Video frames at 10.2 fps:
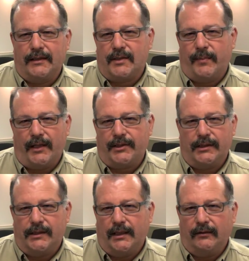
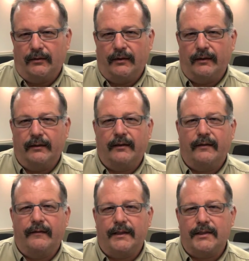inspection done on
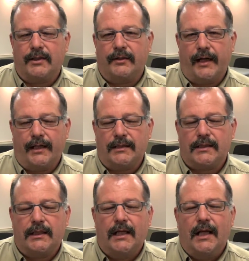these
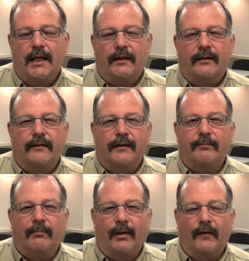cranes. The
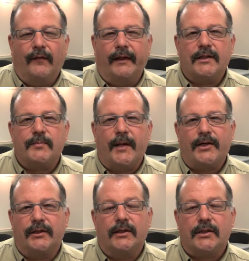monthly
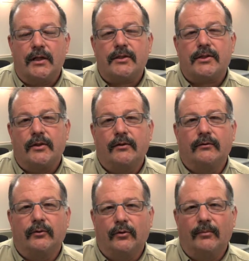inspection is also
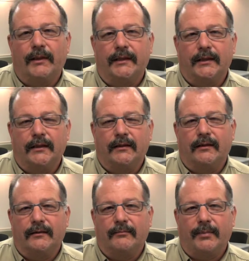normally
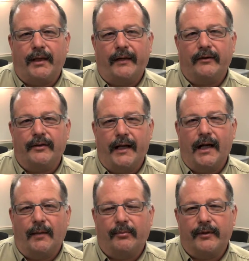done by the crane
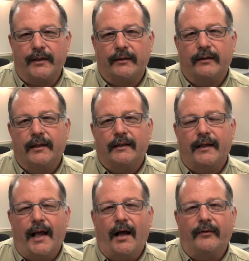operator.
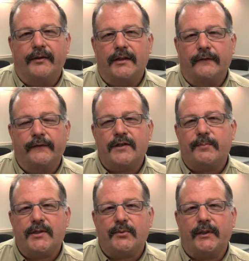Now, the difference
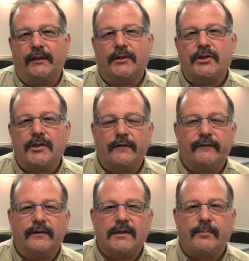between the
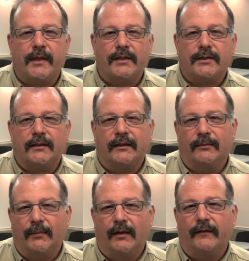shift inspection and
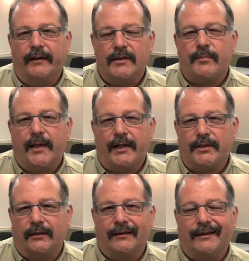the monthly
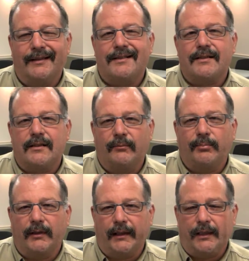inspection is
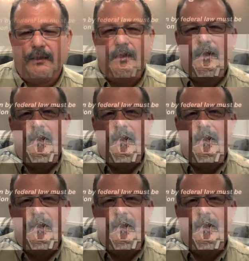simply